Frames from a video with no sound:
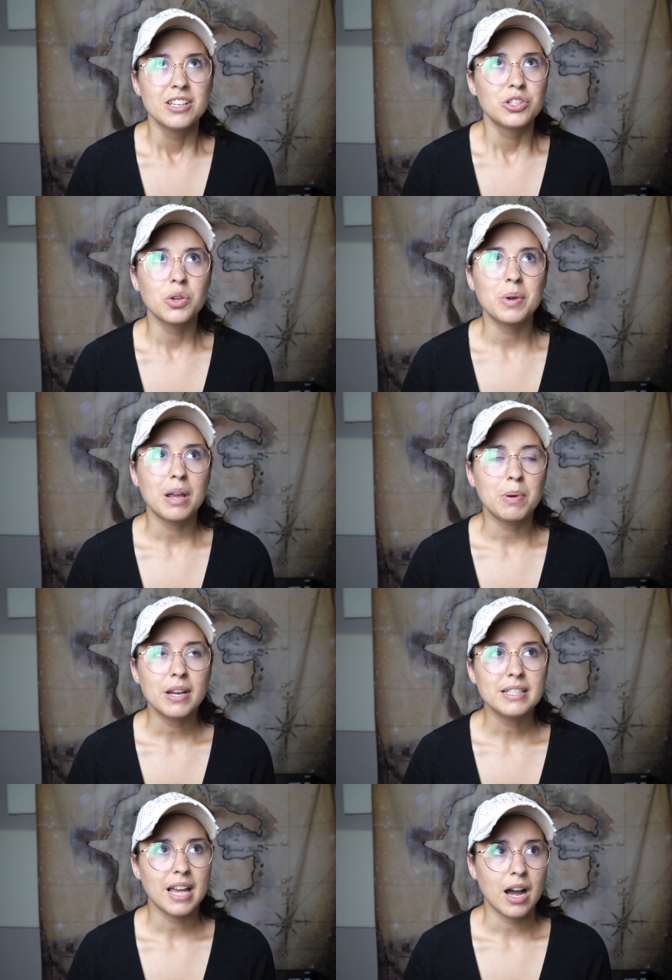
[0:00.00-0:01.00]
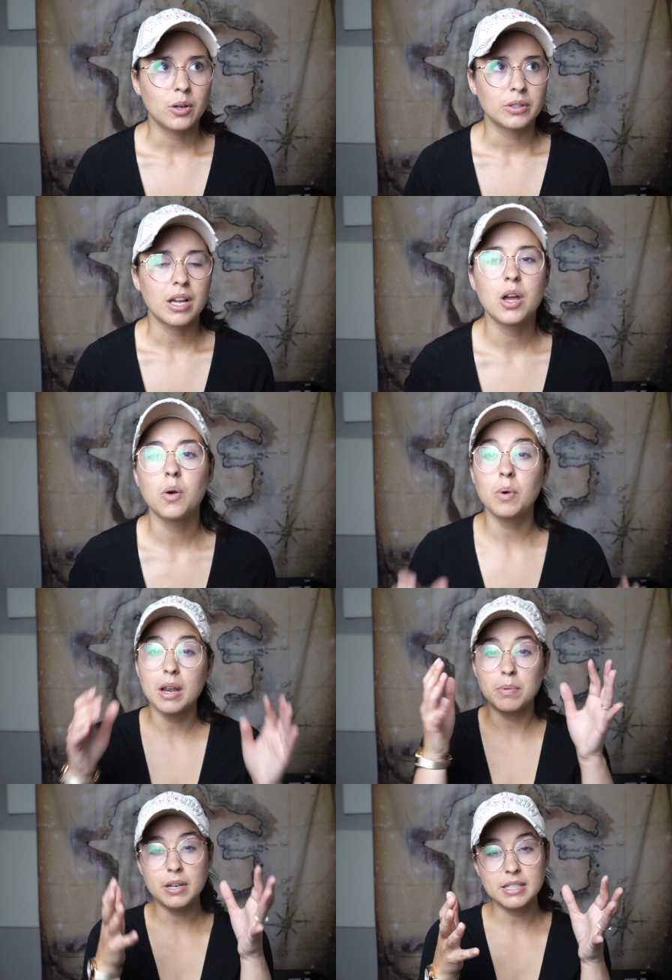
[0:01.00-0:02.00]
so when I put it down, when
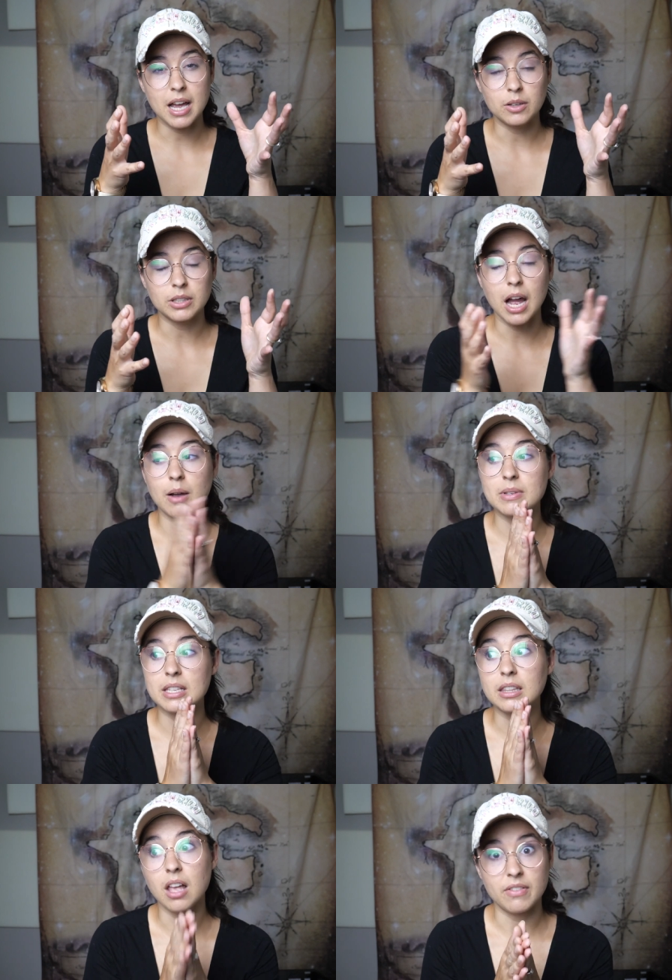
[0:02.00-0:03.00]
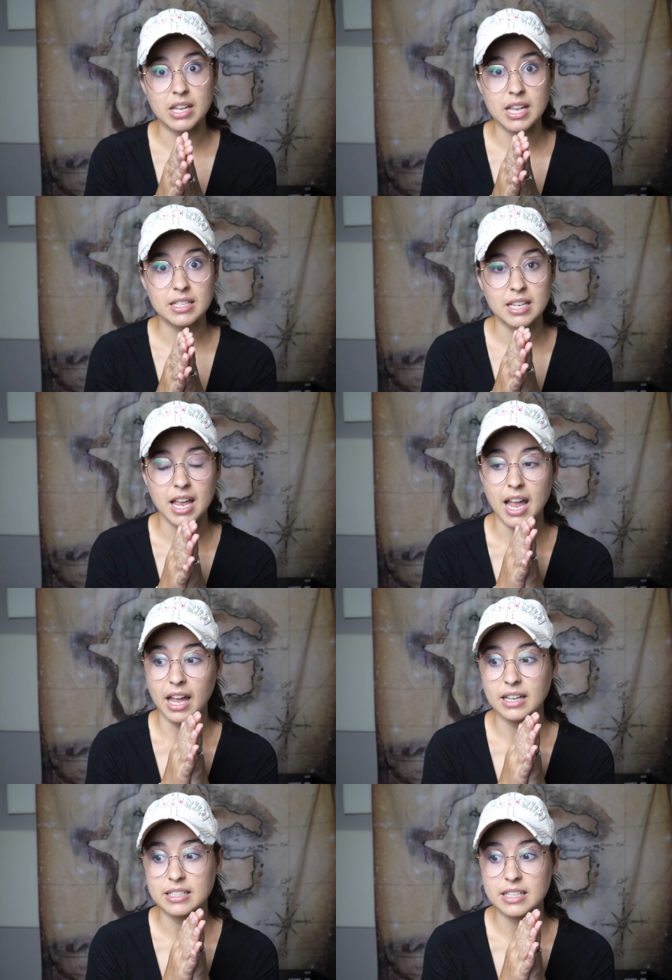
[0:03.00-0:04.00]
I put it down, I was loving it.
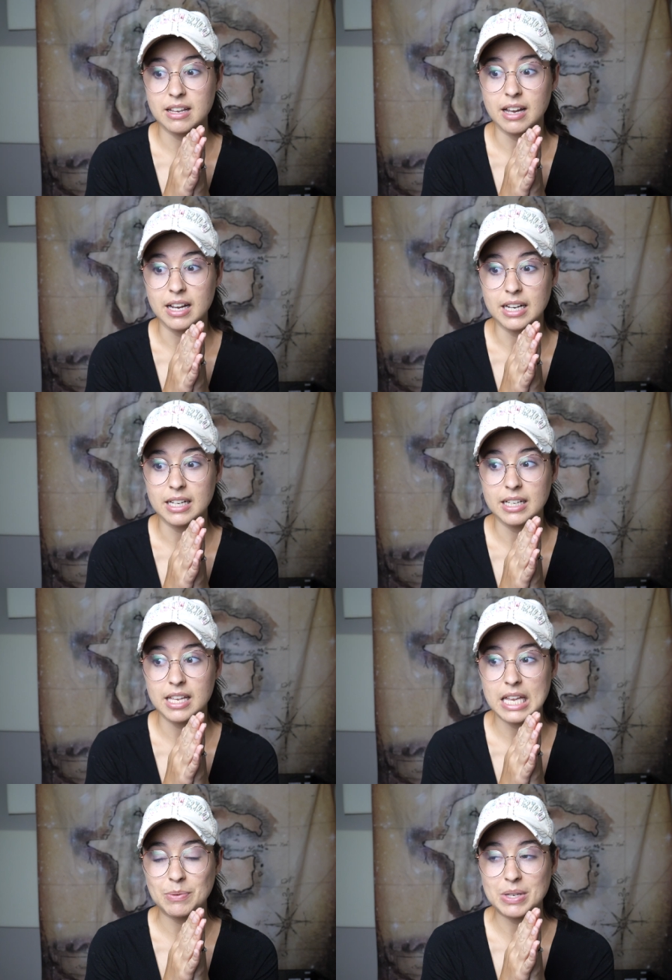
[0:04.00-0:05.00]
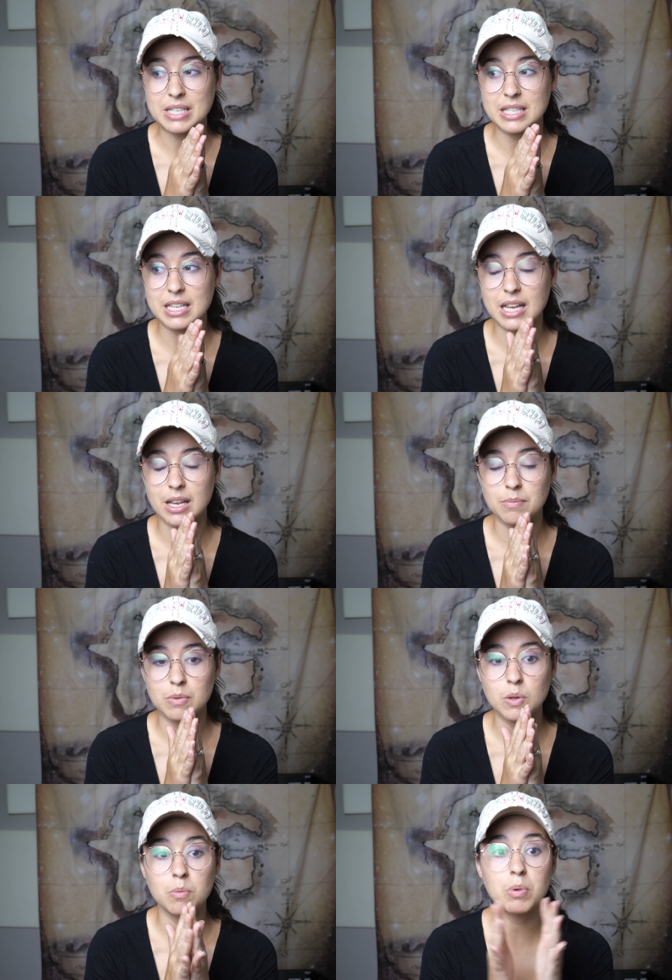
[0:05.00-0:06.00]
And uh, it was,
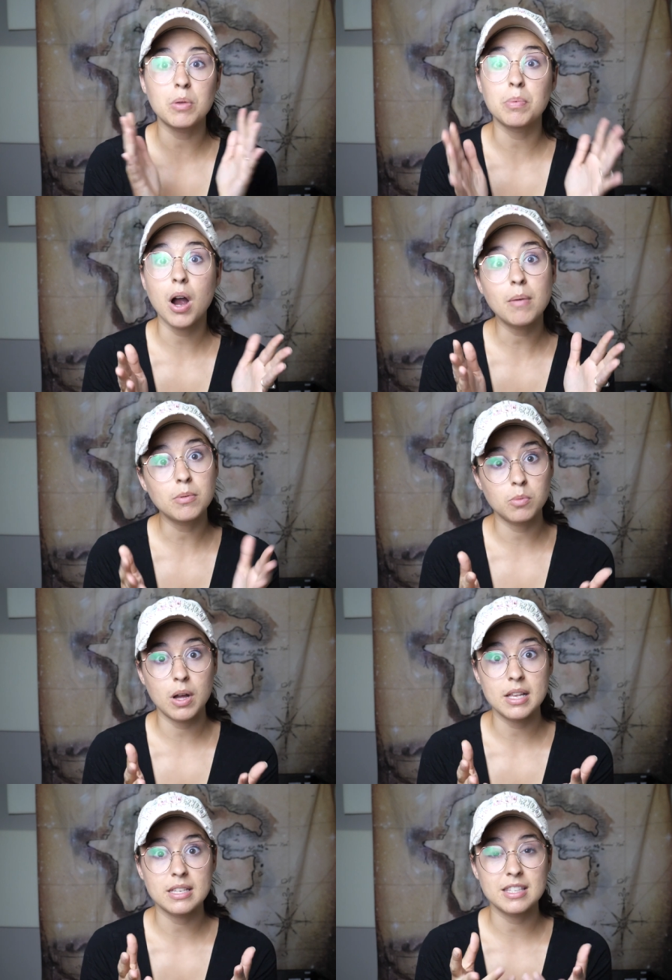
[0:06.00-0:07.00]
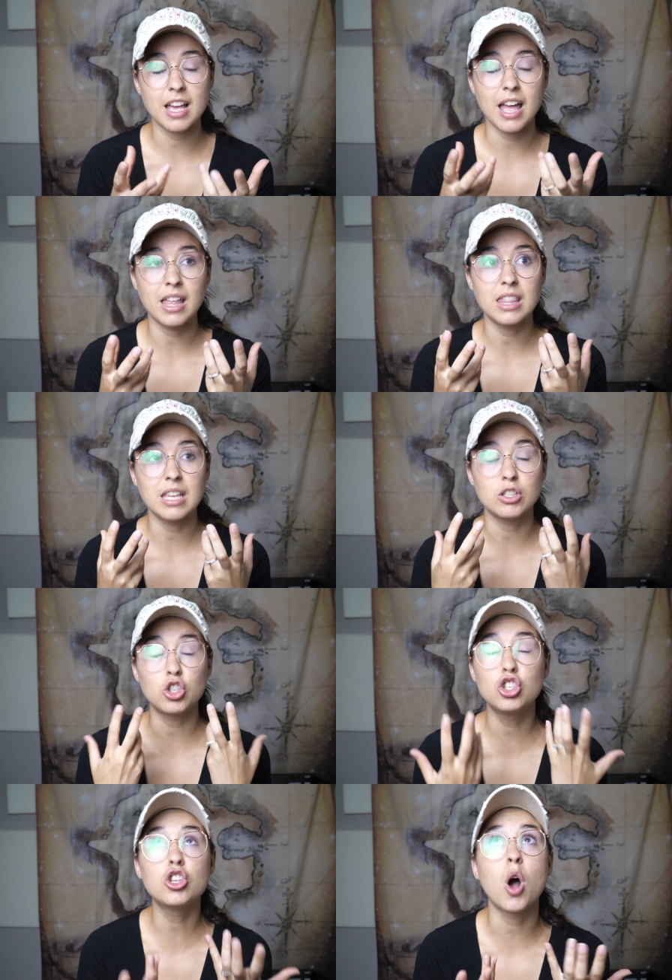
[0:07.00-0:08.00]
it, the, but the problem was that it's
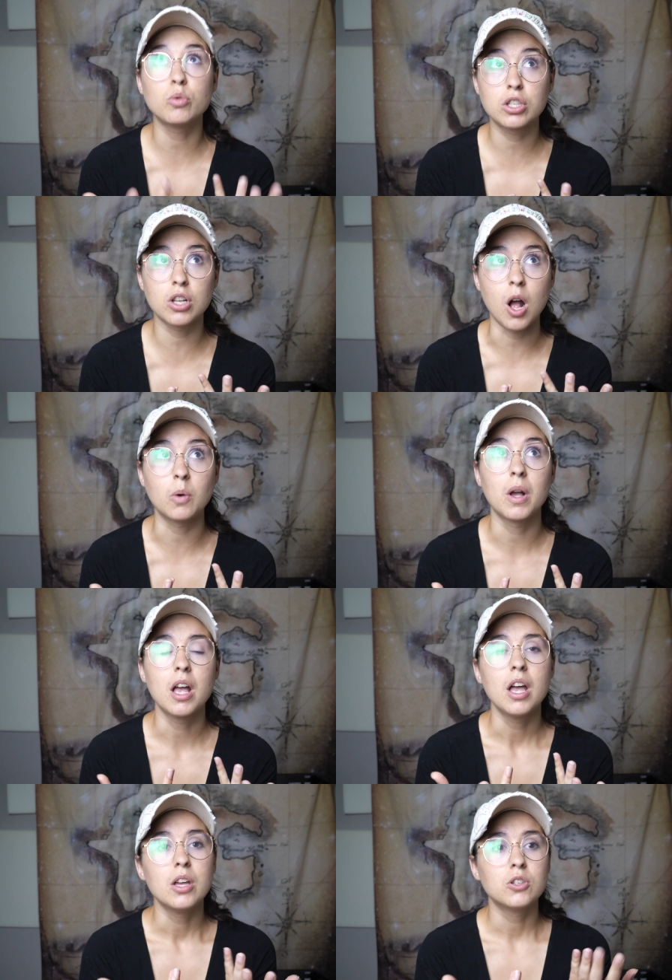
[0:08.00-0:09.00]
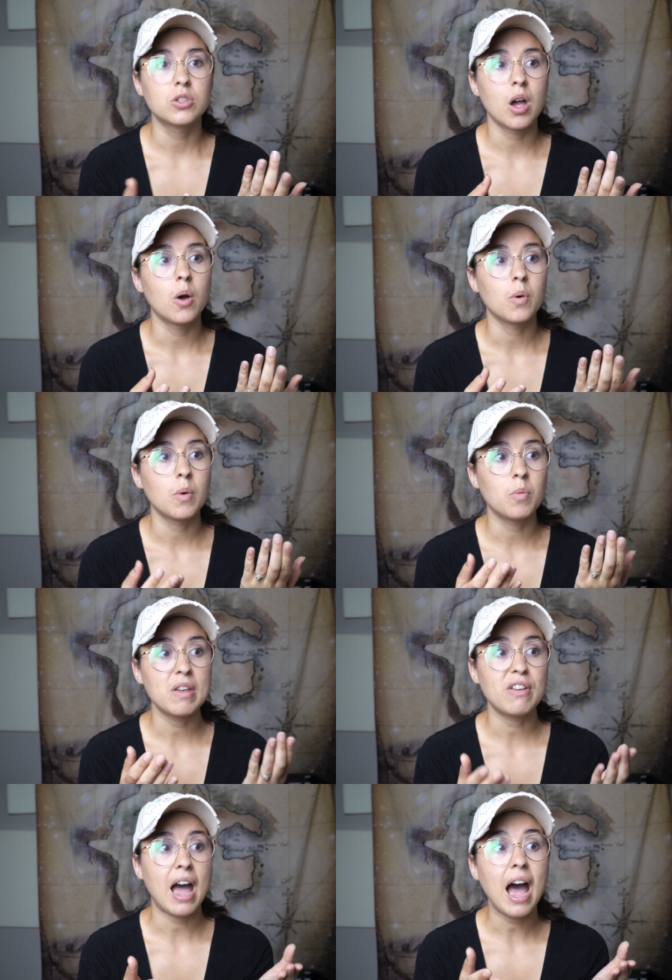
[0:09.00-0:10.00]
so slow. So
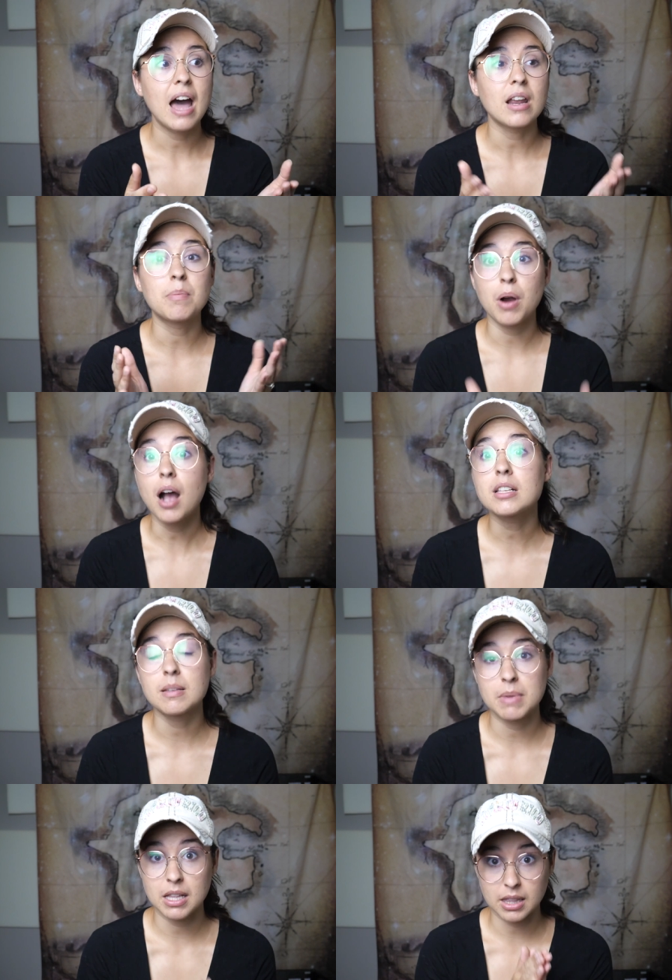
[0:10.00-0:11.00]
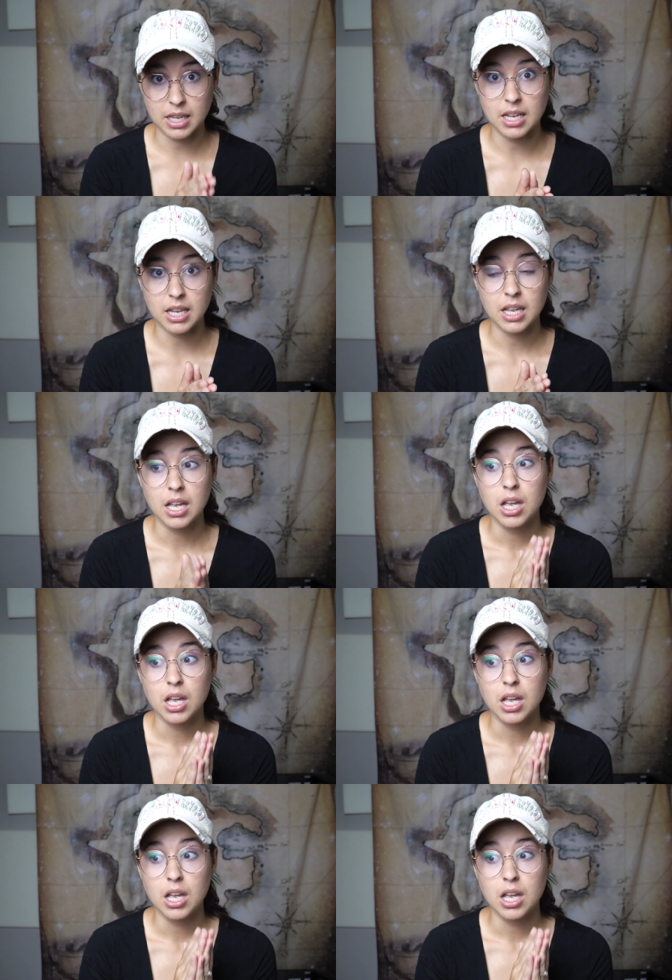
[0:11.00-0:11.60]
we've had approximately